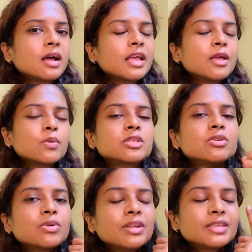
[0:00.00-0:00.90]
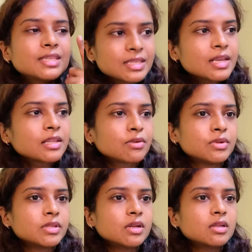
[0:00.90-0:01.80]
he wasn't only seeing the
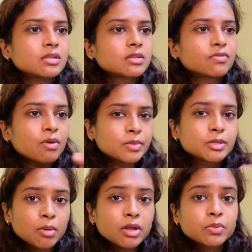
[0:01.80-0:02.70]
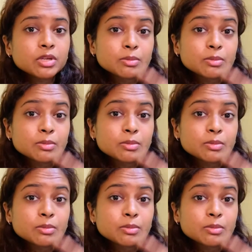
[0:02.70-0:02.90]
results from his blood works,